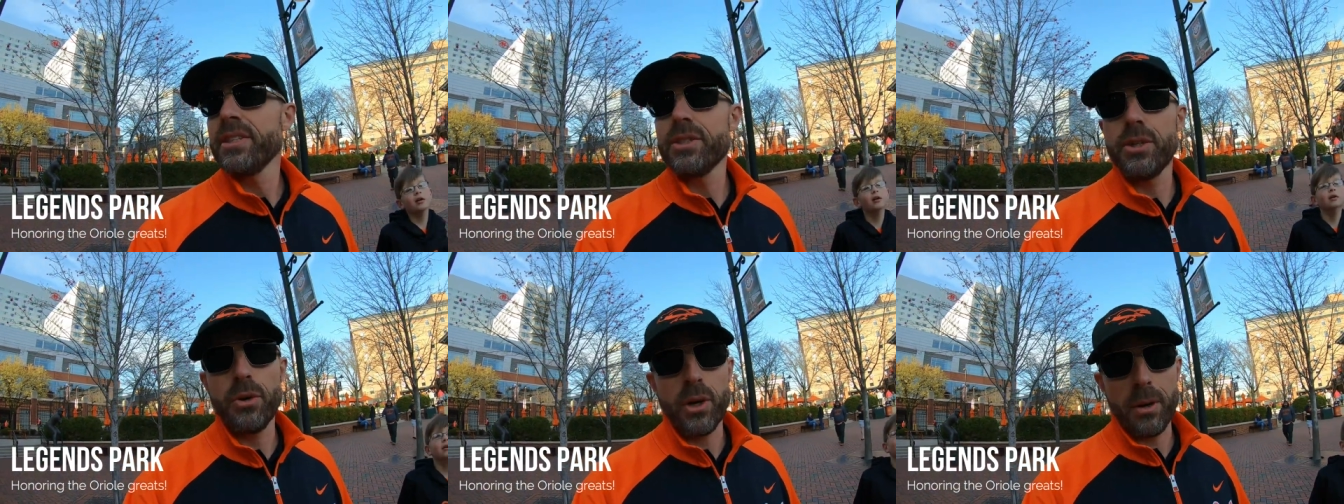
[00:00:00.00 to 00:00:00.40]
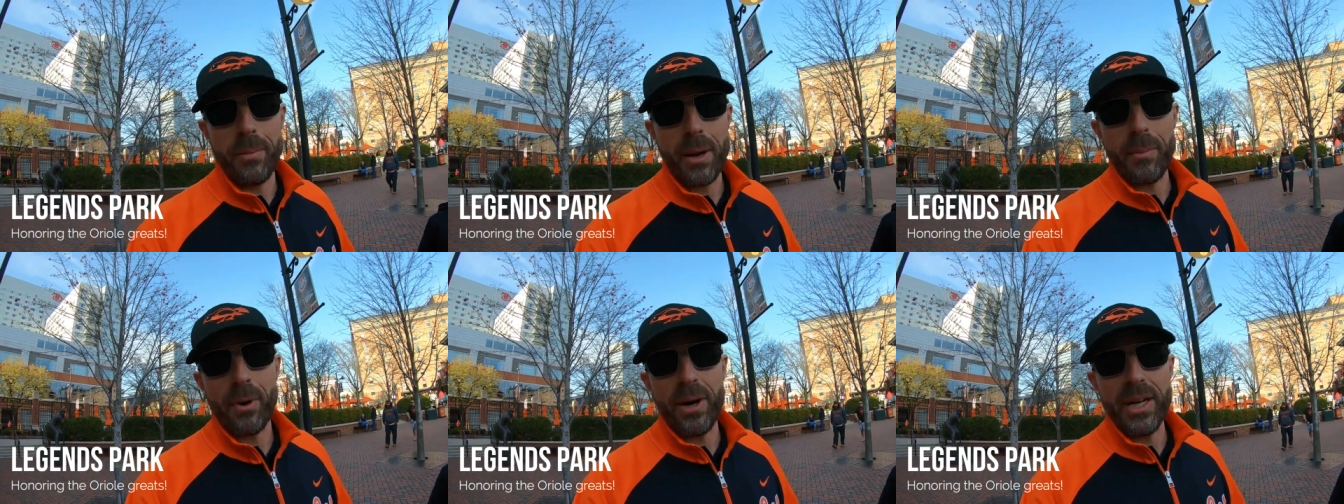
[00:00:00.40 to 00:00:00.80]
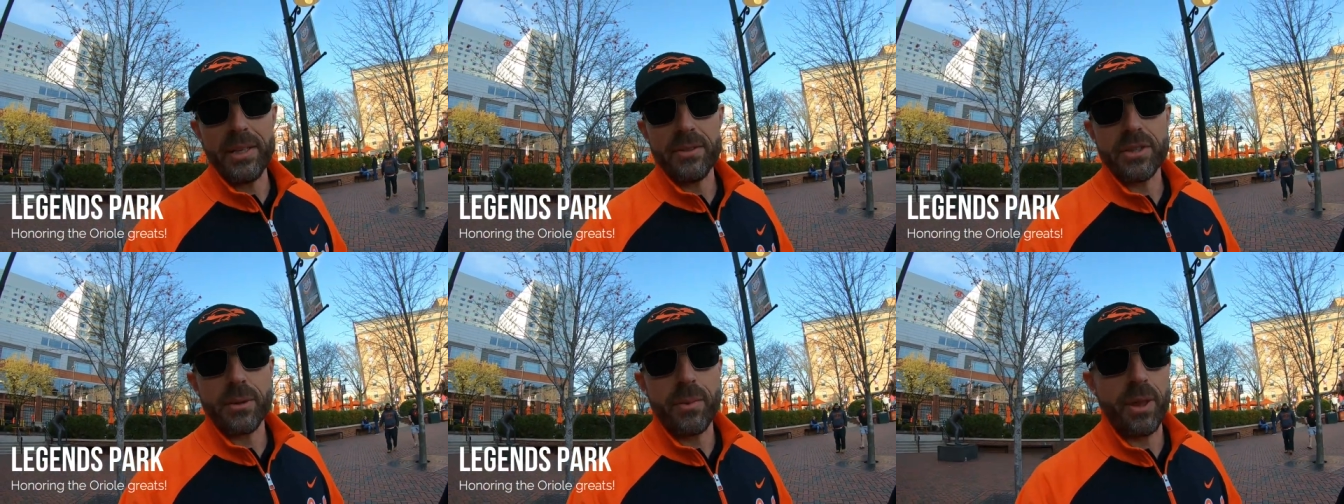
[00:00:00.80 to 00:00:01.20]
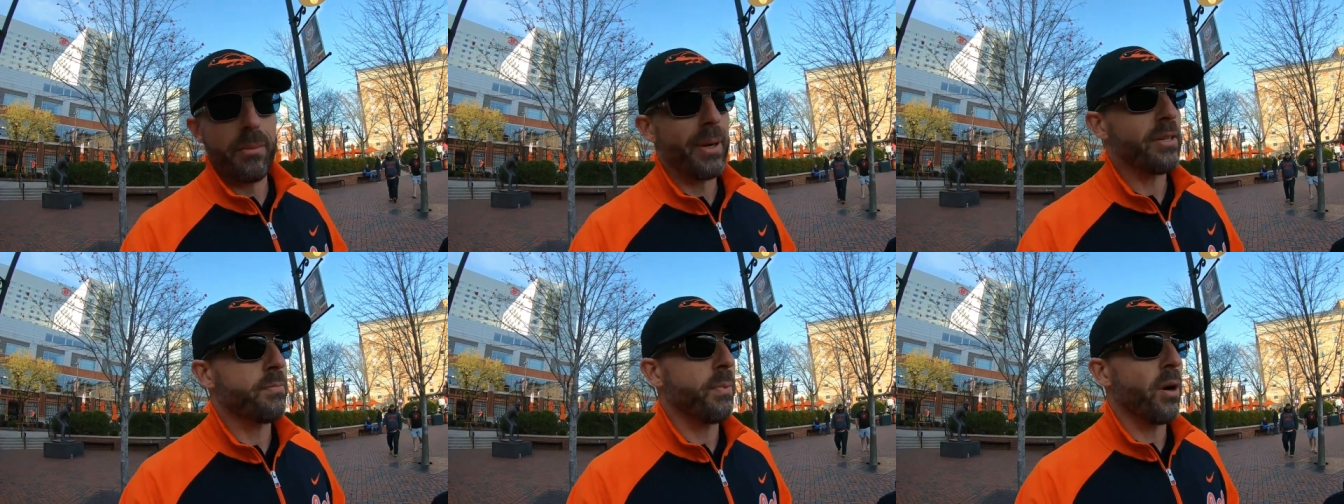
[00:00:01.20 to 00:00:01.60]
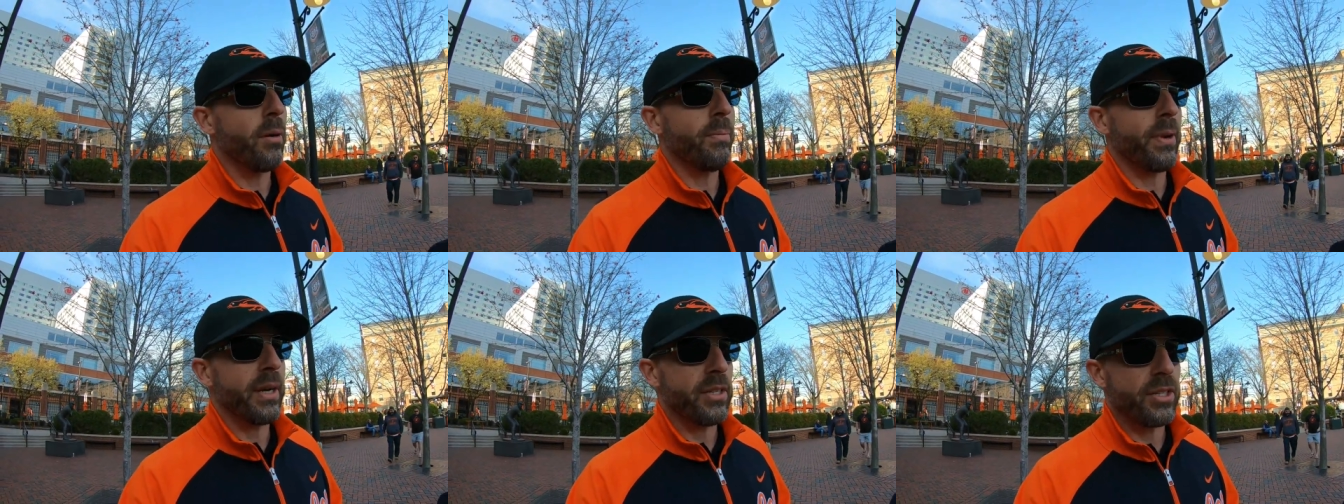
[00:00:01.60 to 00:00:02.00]
to commemorate some of the best ball
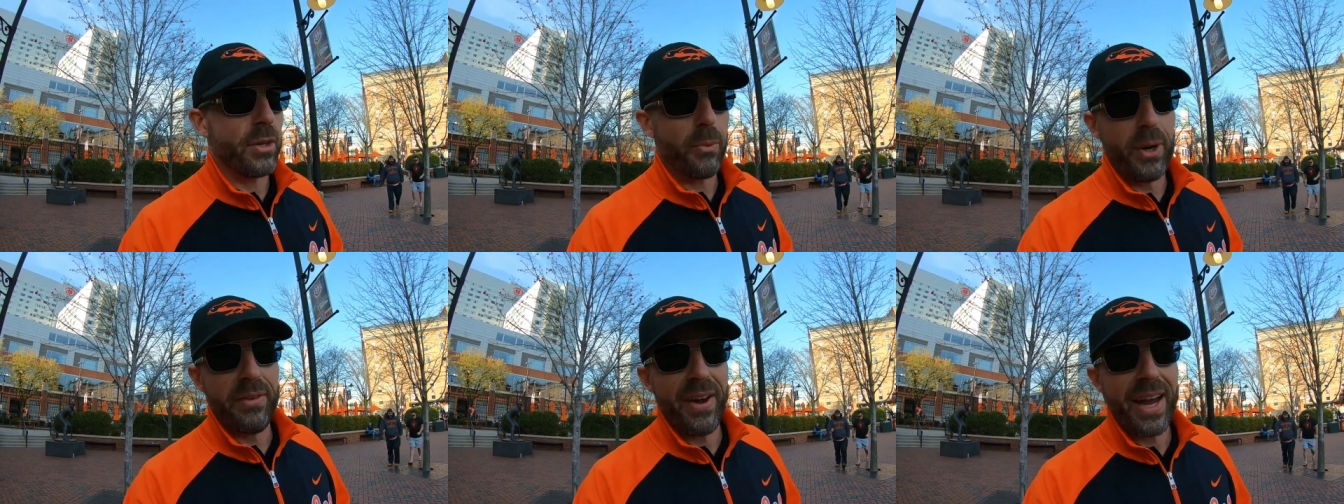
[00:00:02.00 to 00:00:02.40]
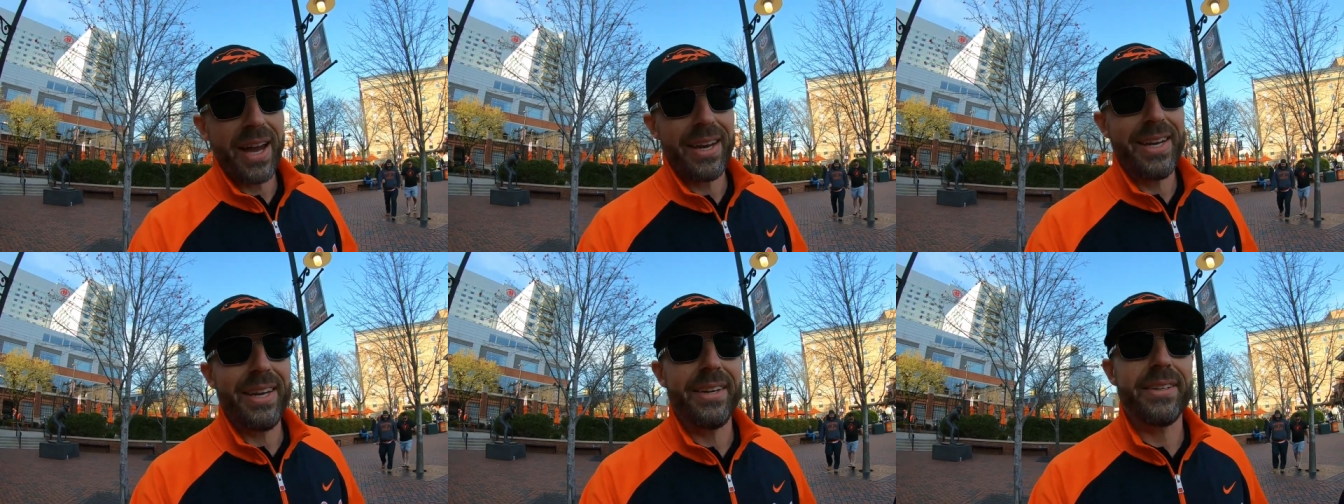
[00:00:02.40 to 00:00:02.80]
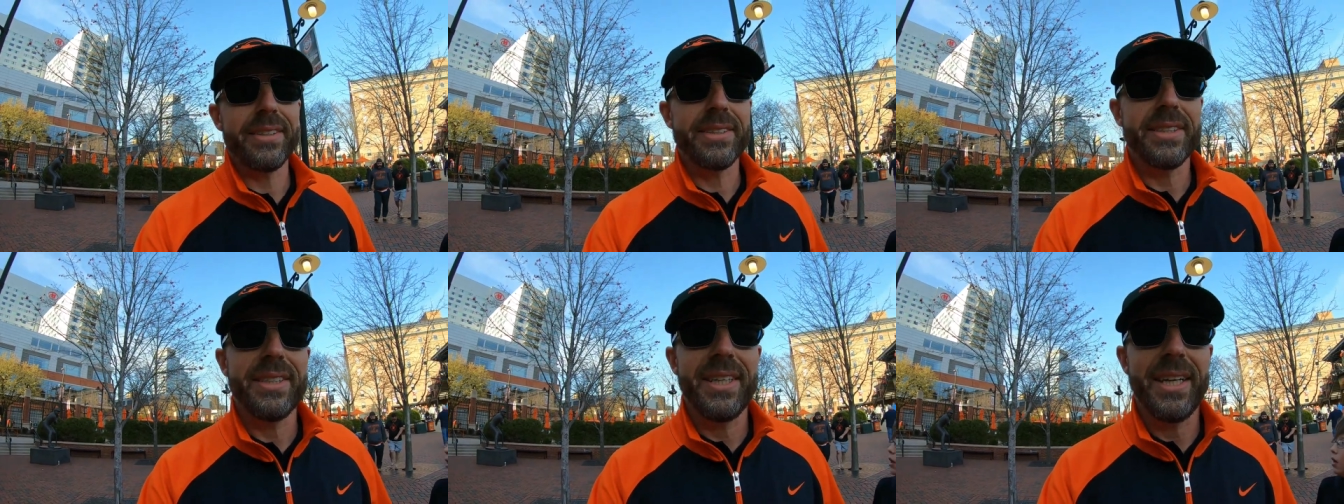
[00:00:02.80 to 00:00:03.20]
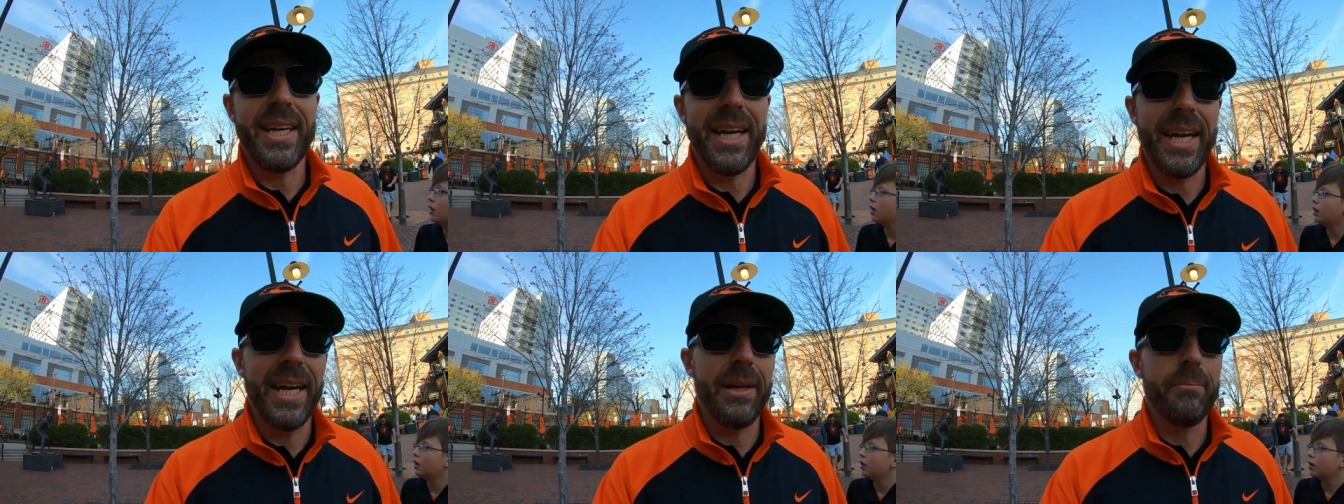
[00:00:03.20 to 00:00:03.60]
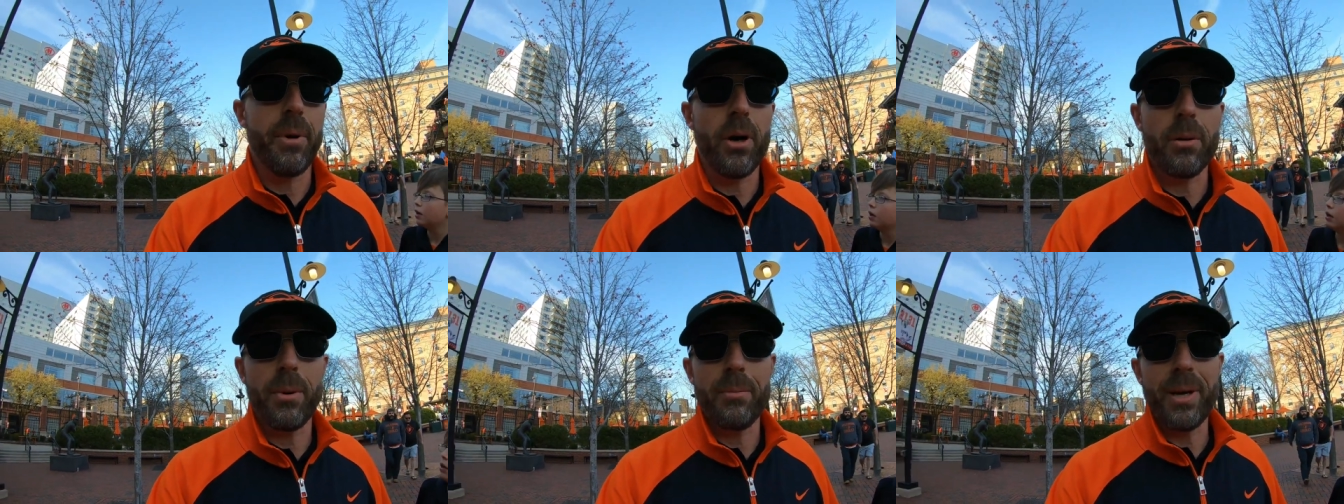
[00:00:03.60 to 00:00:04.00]
players that we've had here in
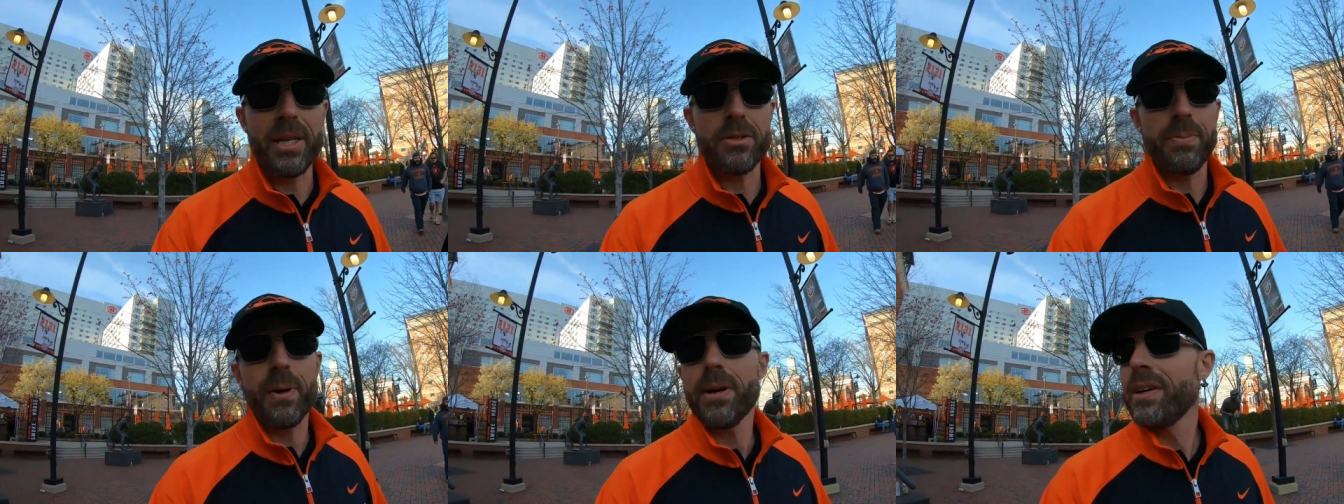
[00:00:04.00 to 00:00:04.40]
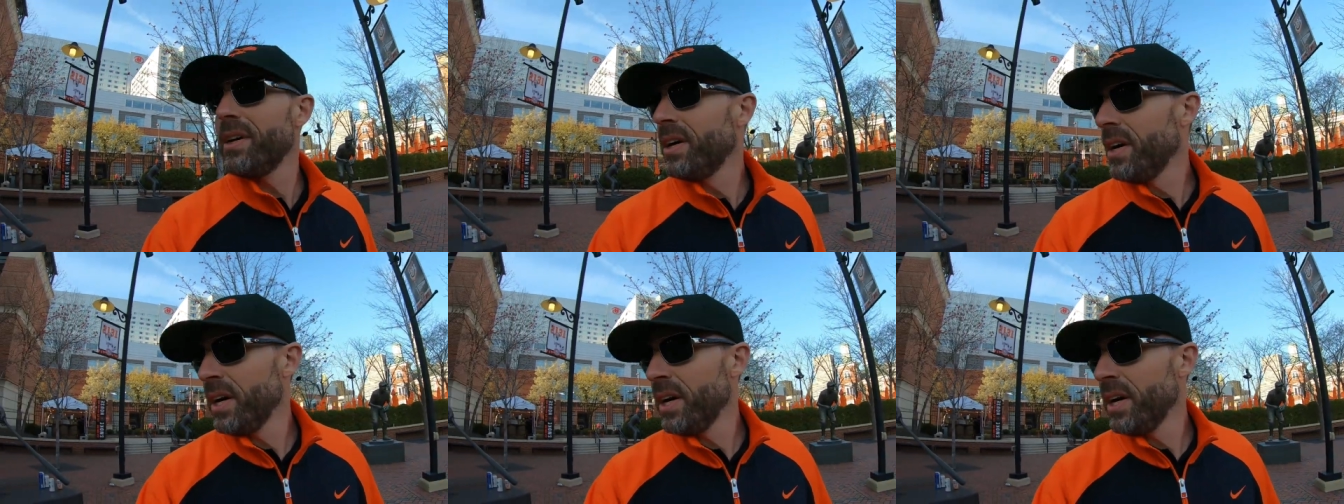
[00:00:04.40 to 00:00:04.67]
Baltimore baseball,